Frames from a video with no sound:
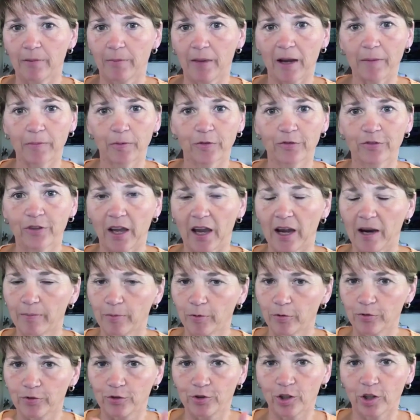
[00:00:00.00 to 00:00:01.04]
apples to
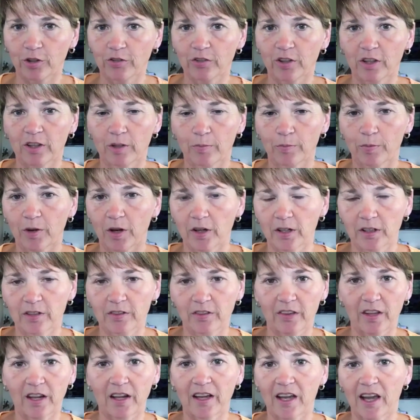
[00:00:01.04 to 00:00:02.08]
apples, just on the
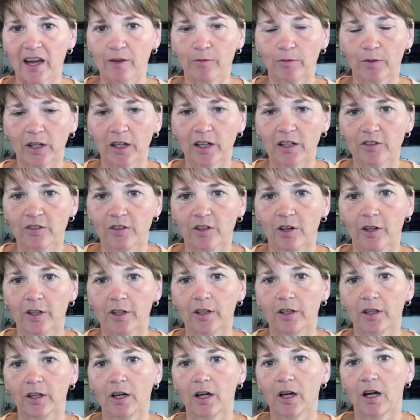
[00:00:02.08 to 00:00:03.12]
products that I had when I
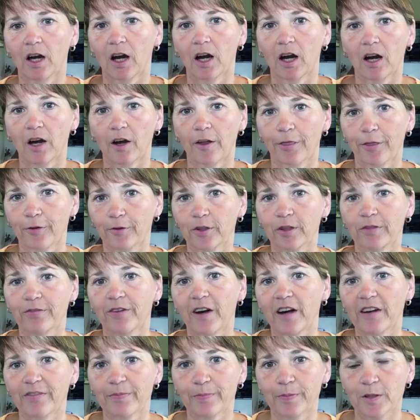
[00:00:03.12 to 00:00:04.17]
started,
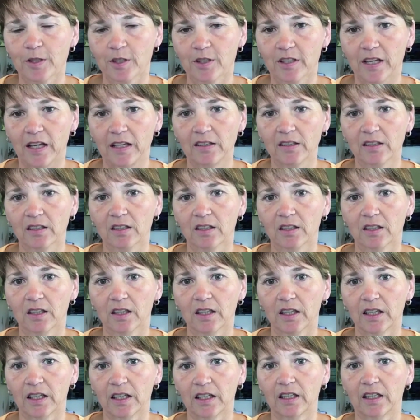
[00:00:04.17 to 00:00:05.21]
35%
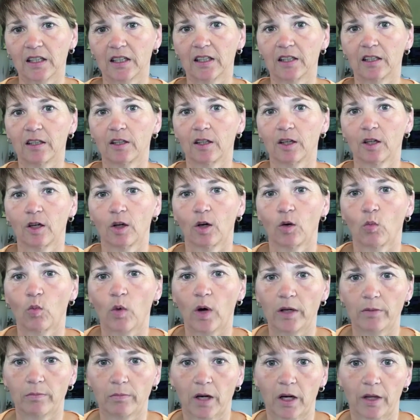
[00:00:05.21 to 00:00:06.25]
in
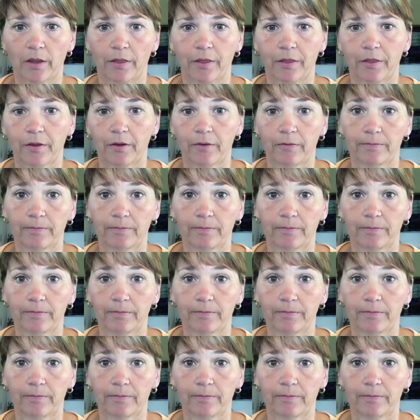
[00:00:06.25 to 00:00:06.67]
1 month.